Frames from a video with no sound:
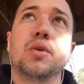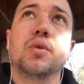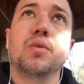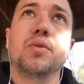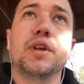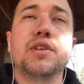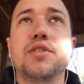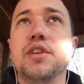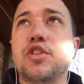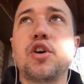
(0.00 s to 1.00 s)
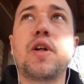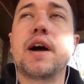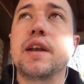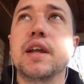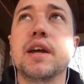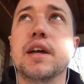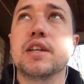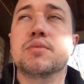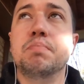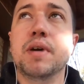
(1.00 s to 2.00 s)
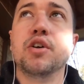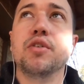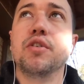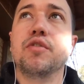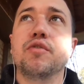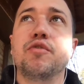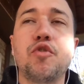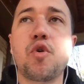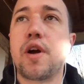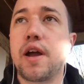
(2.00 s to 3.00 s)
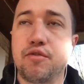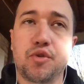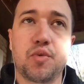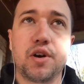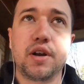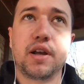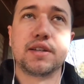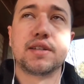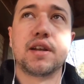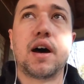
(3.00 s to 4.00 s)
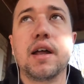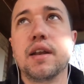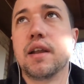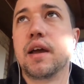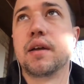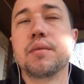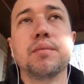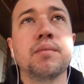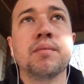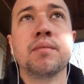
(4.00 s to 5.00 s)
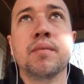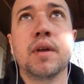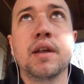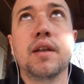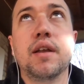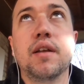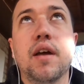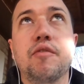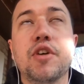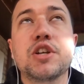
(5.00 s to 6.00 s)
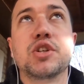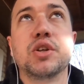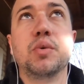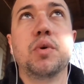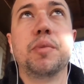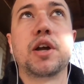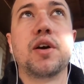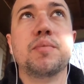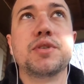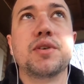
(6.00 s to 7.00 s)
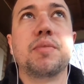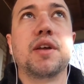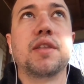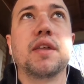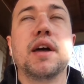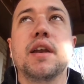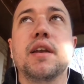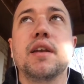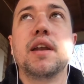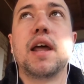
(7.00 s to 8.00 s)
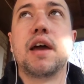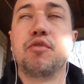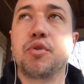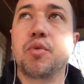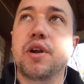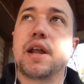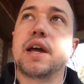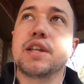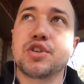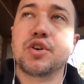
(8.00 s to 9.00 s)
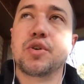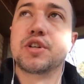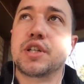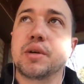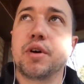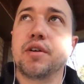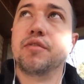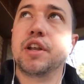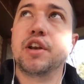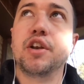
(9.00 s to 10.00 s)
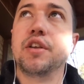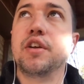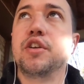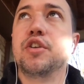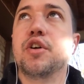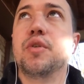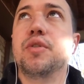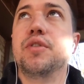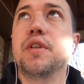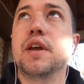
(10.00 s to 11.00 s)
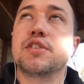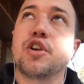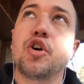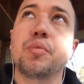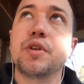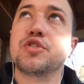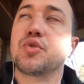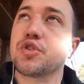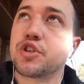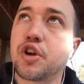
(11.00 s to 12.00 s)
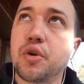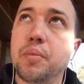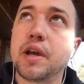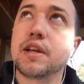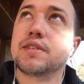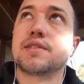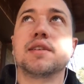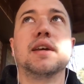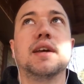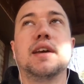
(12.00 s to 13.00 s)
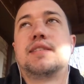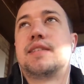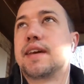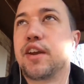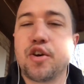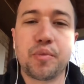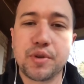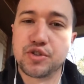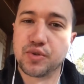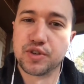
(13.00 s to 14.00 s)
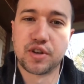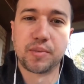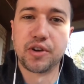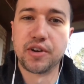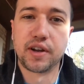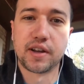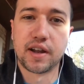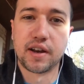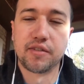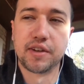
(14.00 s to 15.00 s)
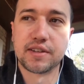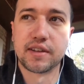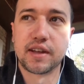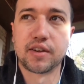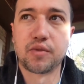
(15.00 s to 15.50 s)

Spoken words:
this whole idea is built for everyone. It's not like it eventually will become something that everyone has ownership of, and it's an open source code base. It's like an open source community kind of. It's like